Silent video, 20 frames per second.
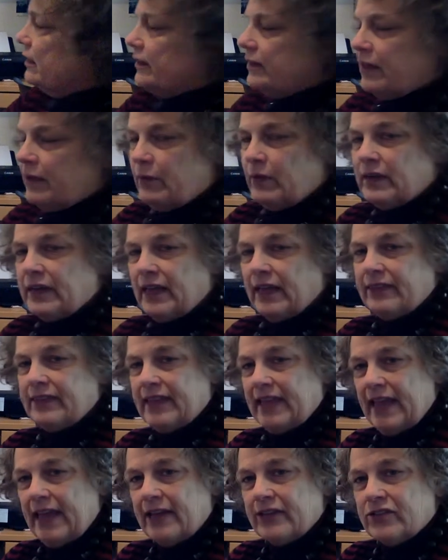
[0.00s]
that would get
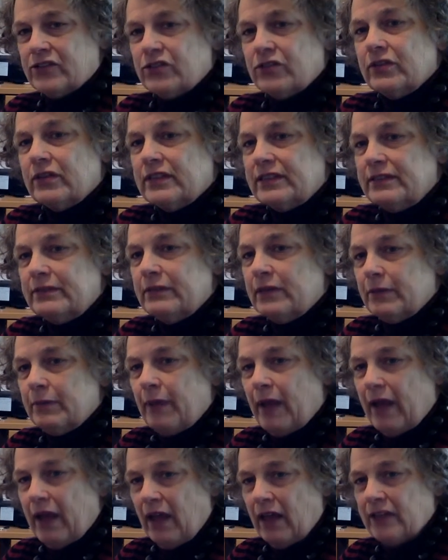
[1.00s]
the answer, the
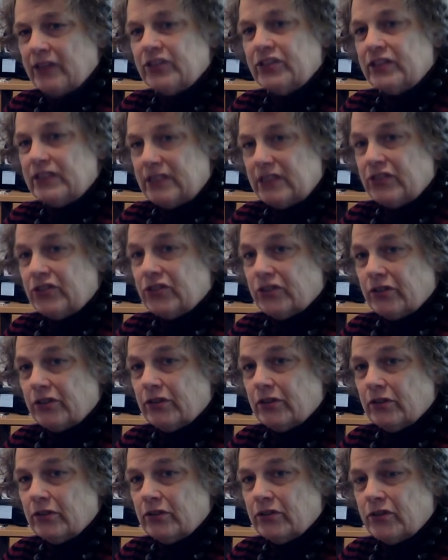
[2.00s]
biology teacher.
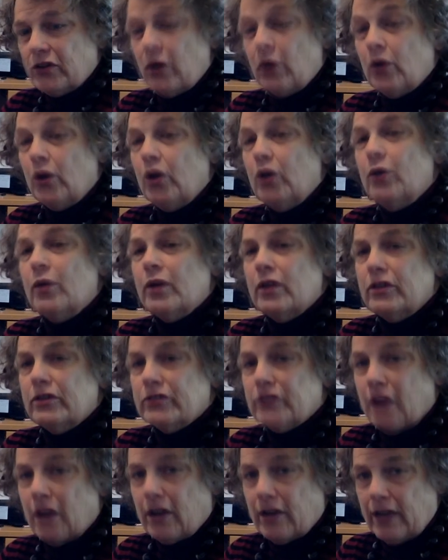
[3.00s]
So who are you
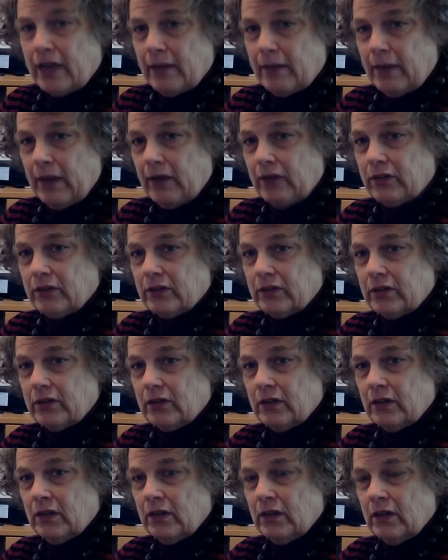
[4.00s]
talking about?
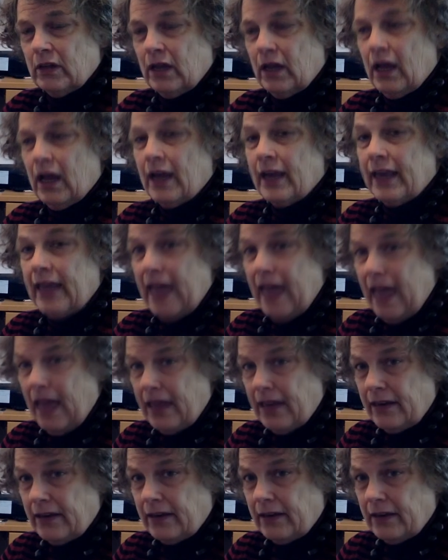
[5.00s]

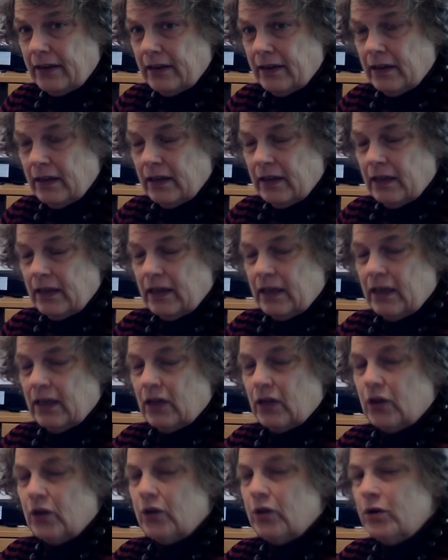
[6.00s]
Again,
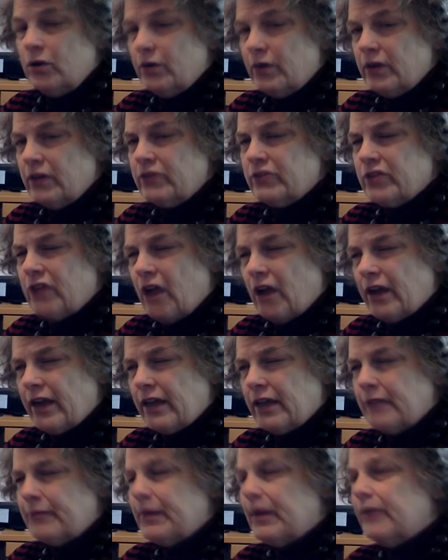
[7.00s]
who are you talking
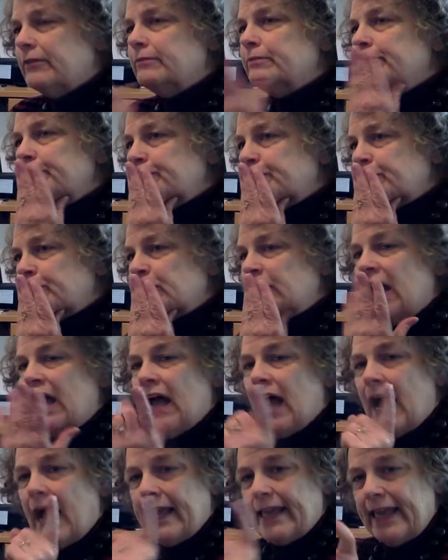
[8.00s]
about?
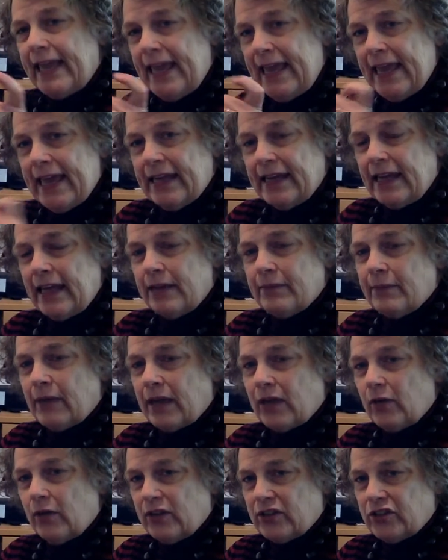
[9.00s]
I can't end my
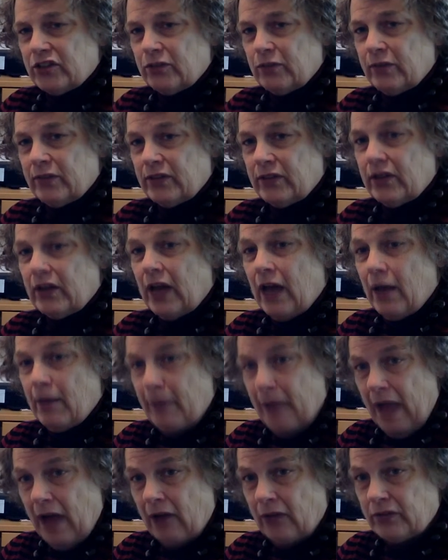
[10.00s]
question with an
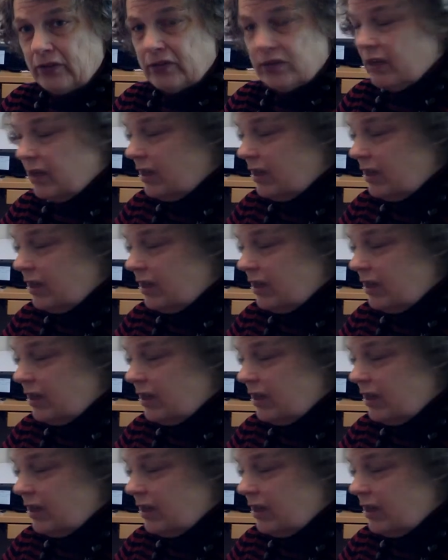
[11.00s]
about.